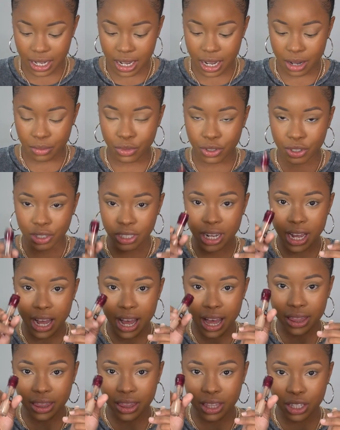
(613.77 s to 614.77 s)
I'm gonna
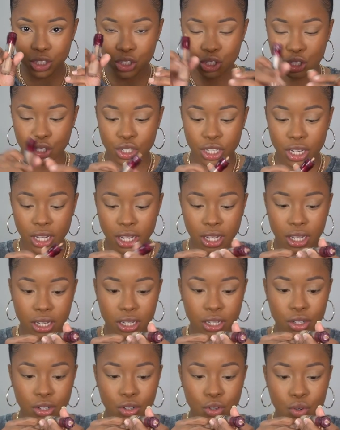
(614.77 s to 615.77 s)
add this
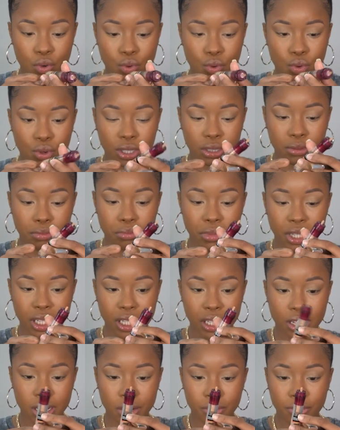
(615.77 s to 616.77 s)
shade called
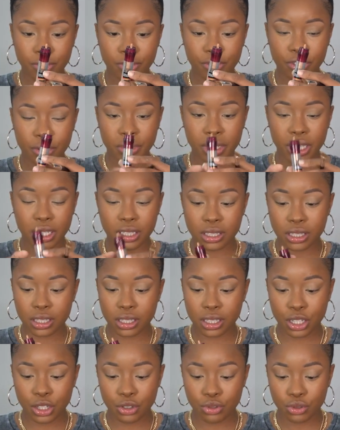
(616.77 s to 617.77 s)
Medium from the
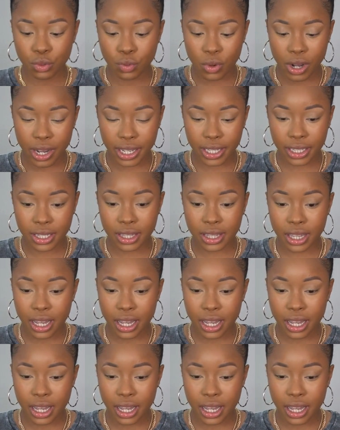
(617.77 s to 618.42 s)
Instant Age Rewind.